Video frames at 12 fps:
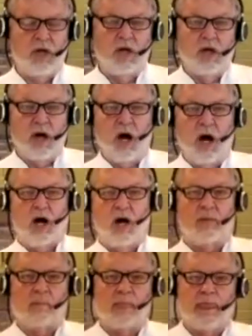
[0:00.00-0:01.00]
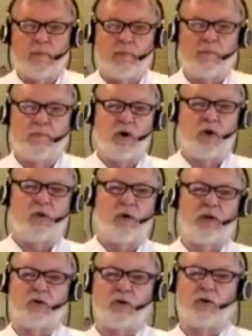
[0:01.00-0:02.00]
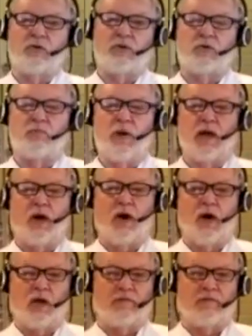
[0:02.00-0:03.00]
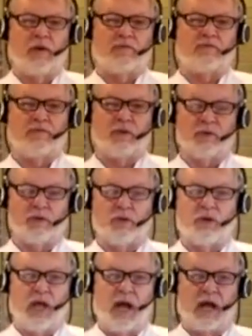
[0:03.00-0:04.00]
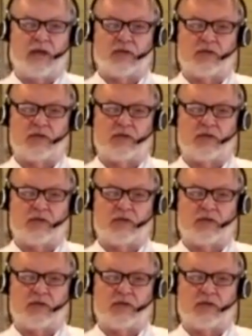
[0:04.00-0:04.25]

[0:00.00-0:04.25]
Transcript: Um, so in order to make all of our future classes